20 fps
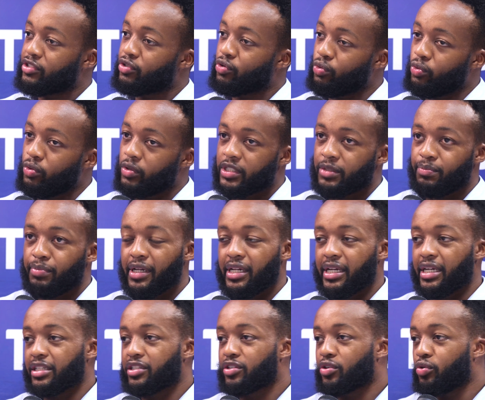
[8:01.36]
schools,
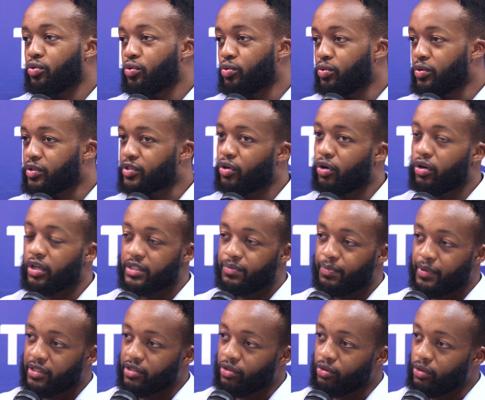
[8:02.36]
building schools,
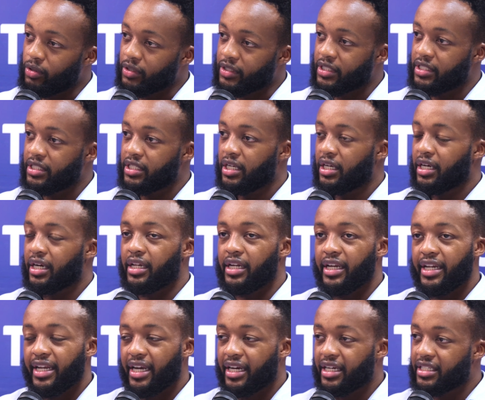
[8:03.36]
hospitals,
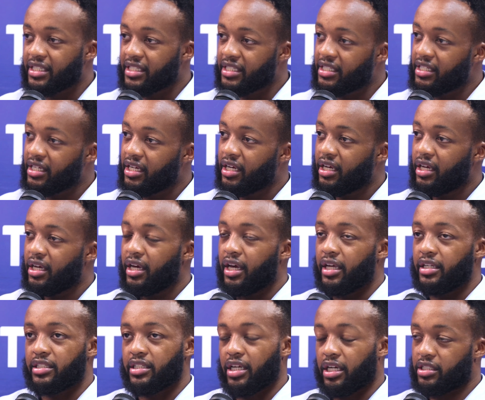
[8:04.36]
clinics,
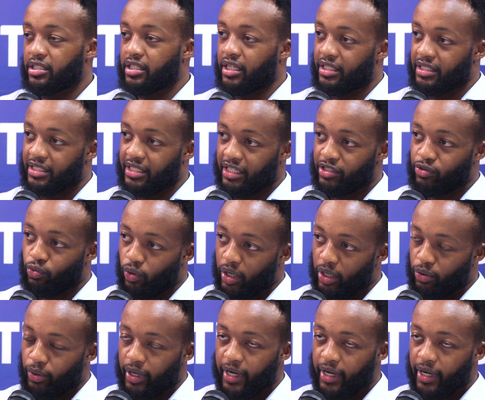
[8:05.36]
and such things. That's one